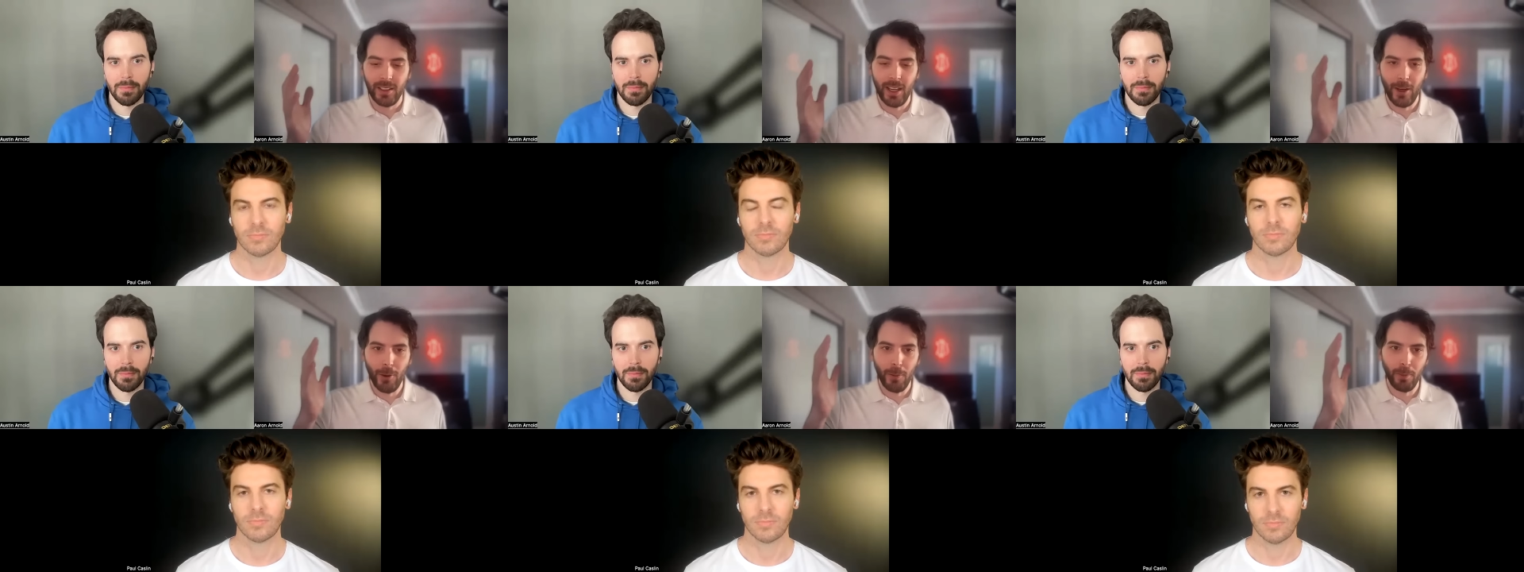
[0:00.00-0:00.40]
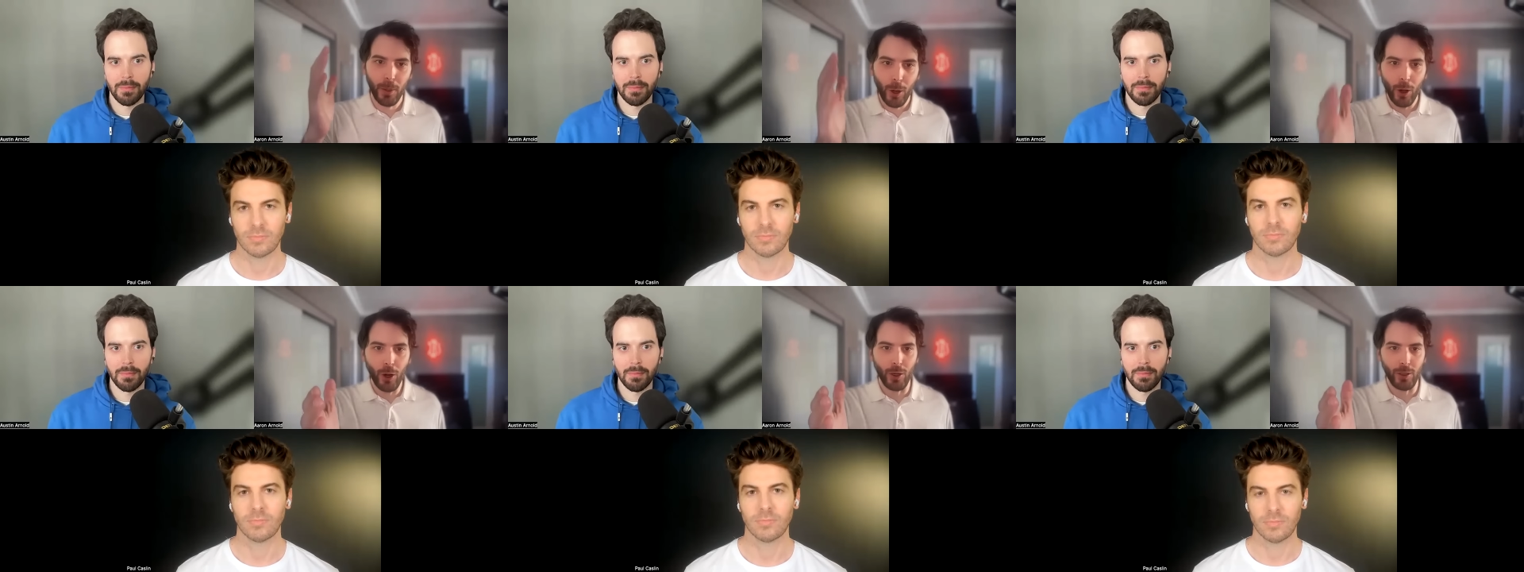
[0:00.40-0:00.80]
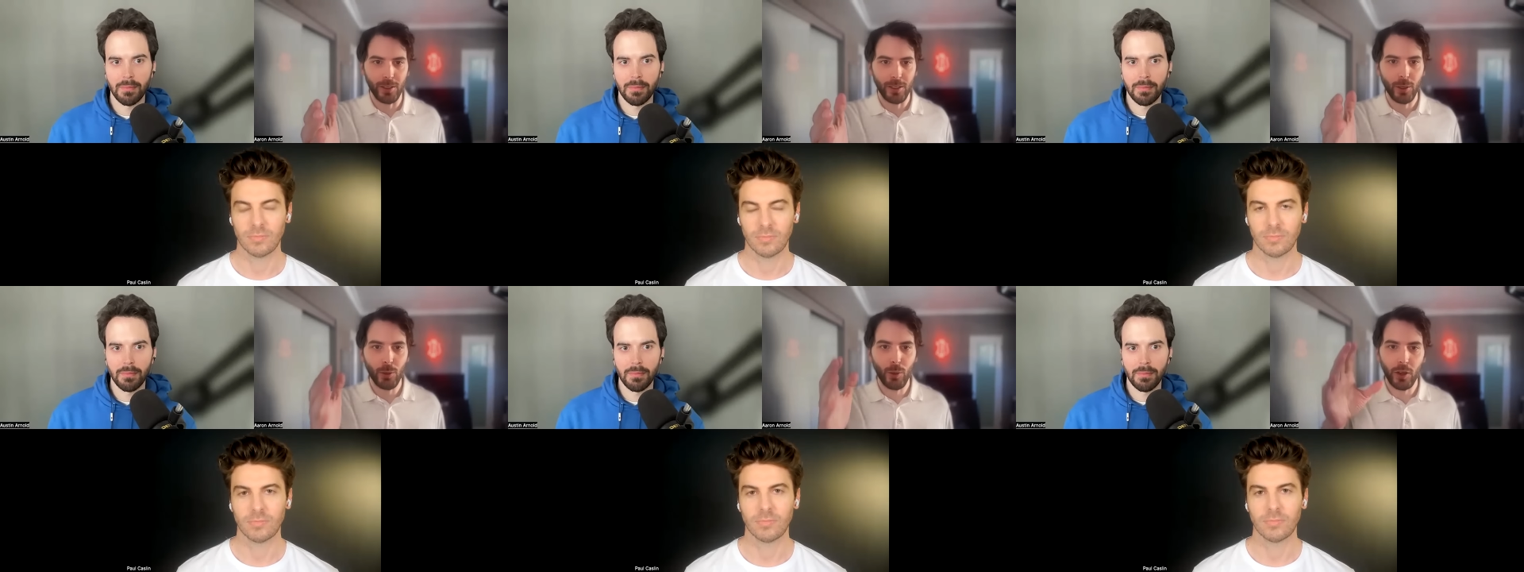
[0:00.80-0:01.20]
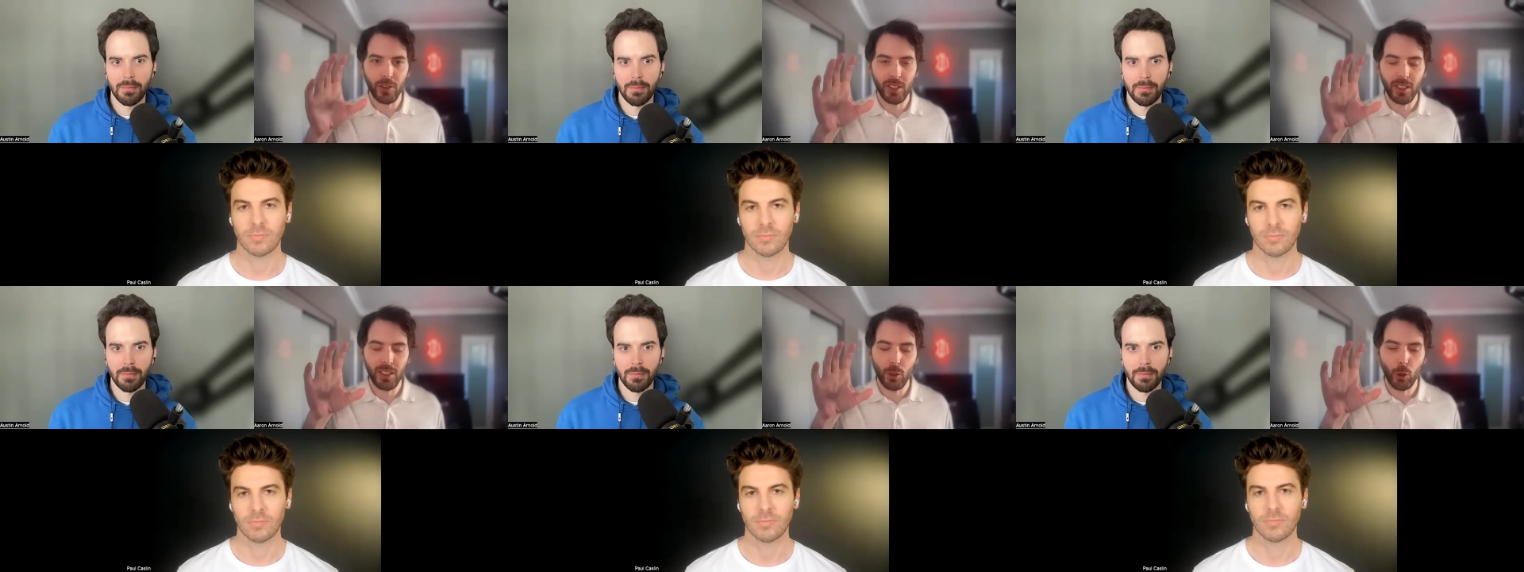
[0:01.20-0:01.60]
Speaker 1: Now, Paul, you are
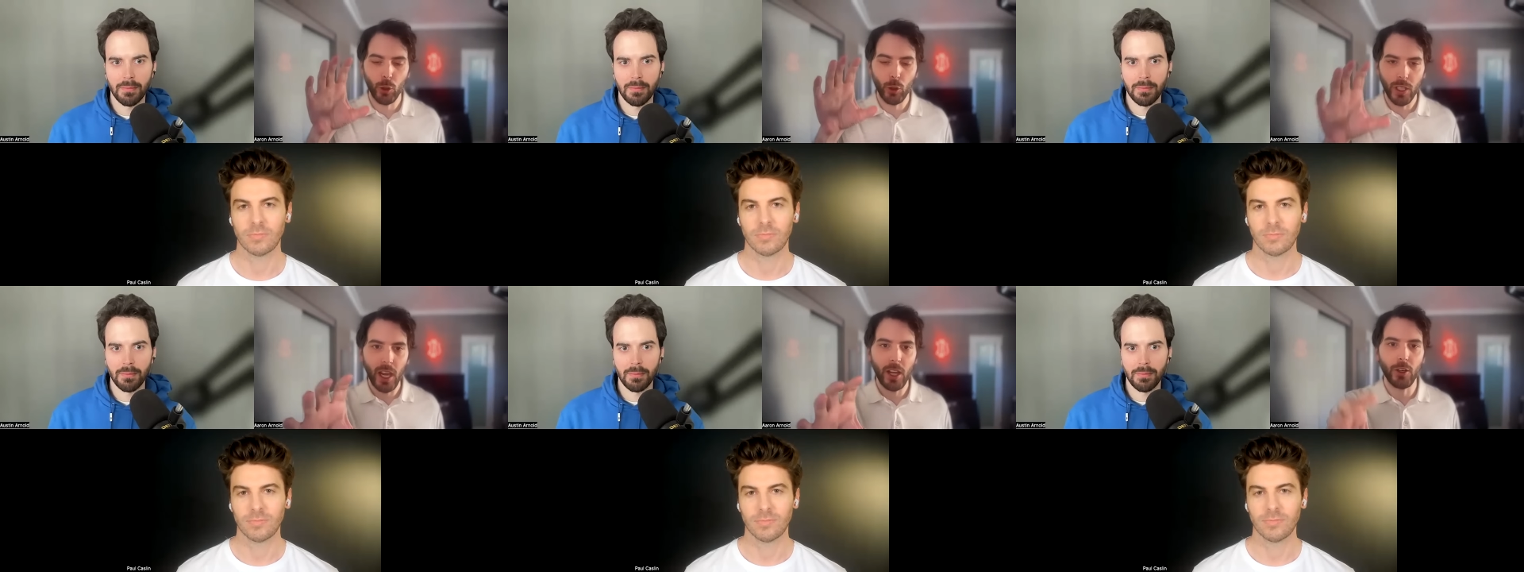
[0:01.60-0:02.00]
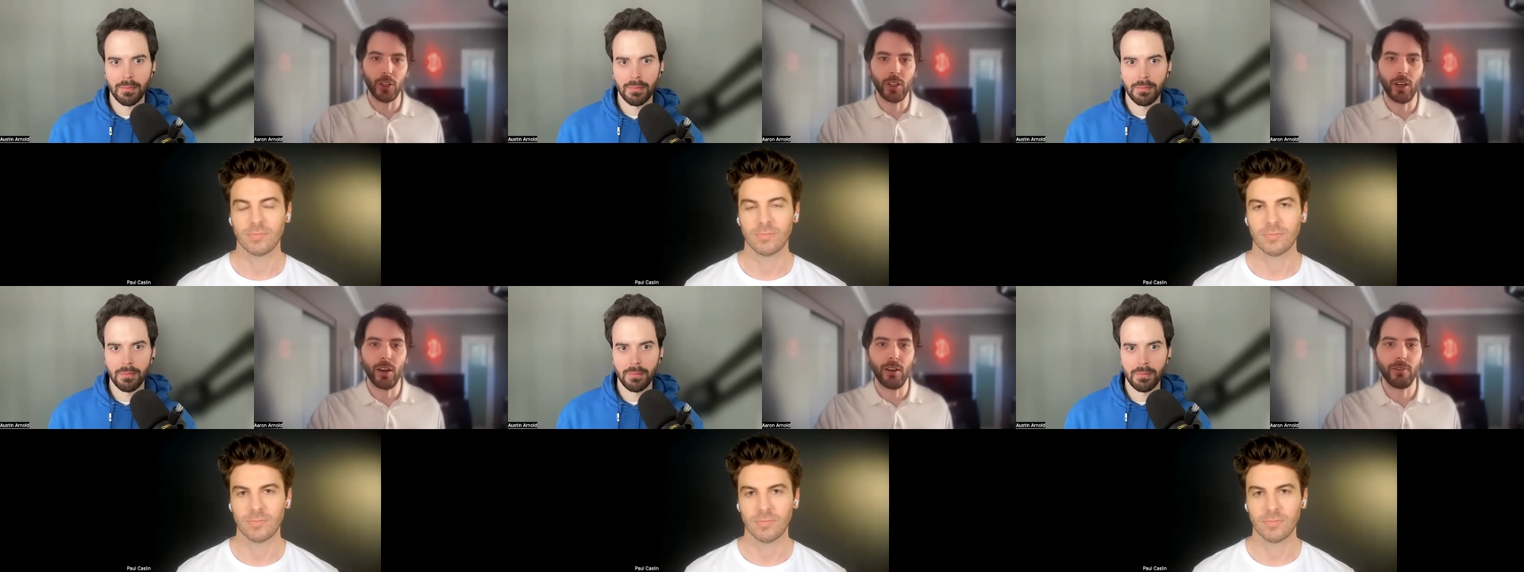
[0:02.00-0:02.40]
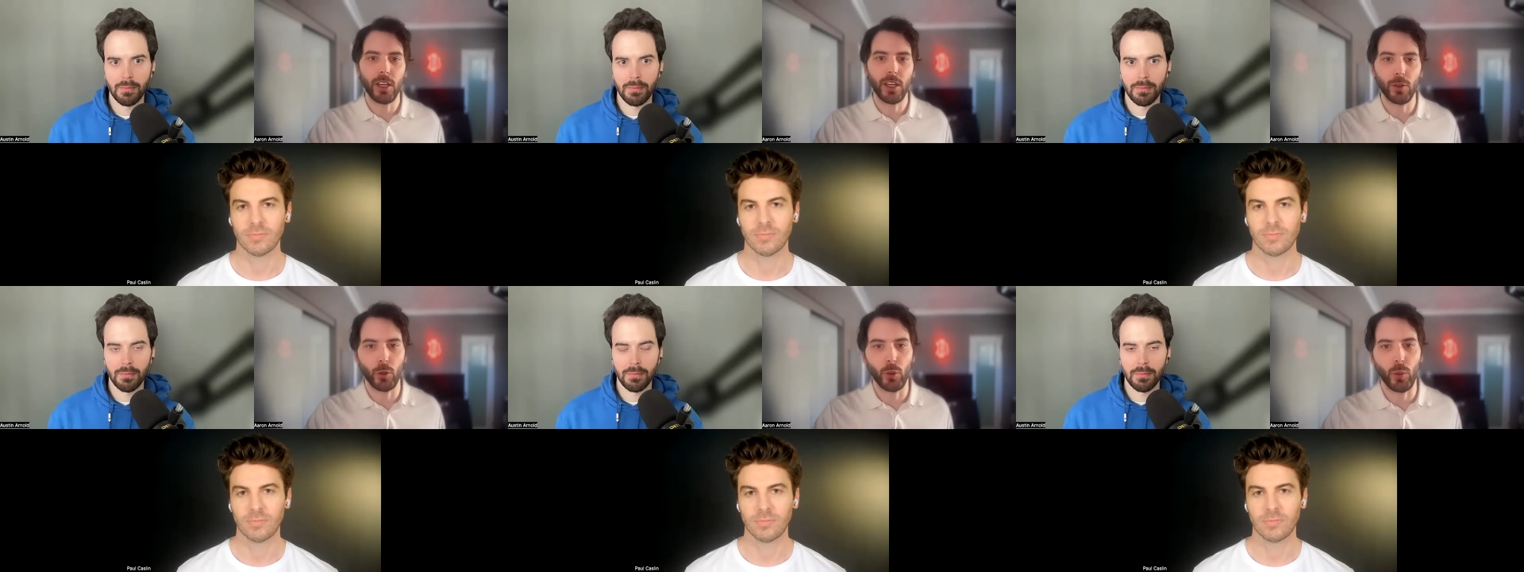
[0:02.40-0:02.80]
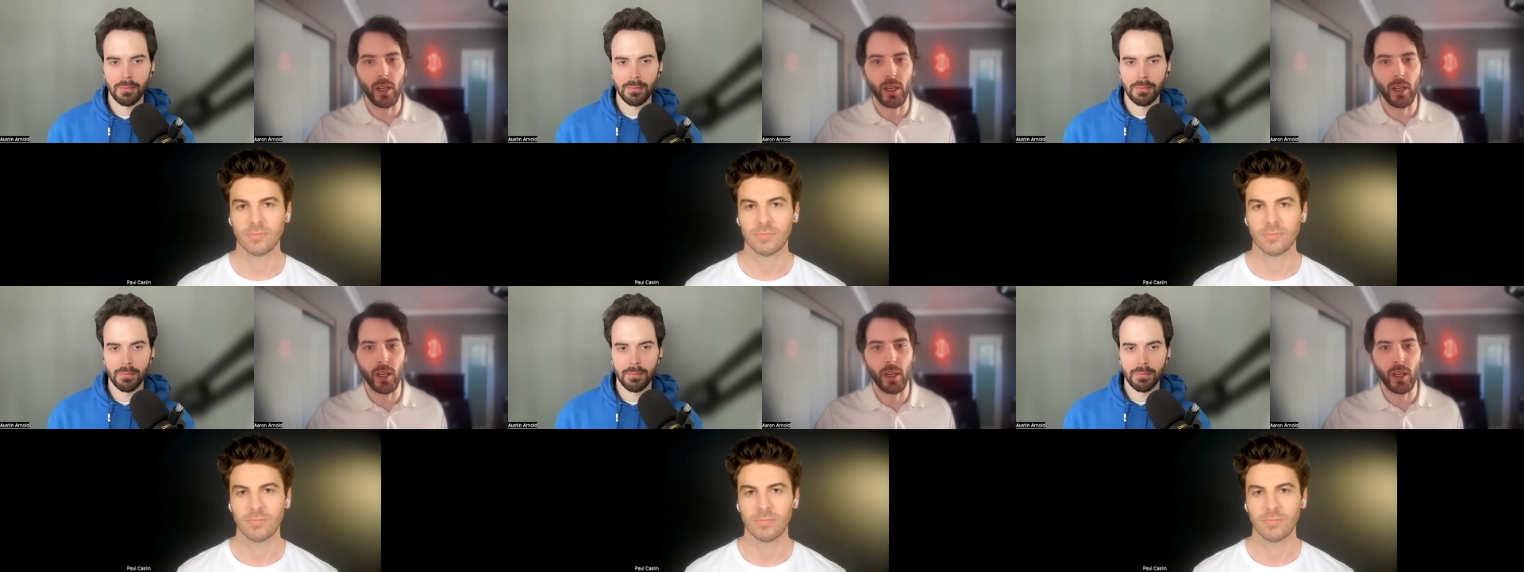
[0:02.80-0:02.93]
the creator of Killer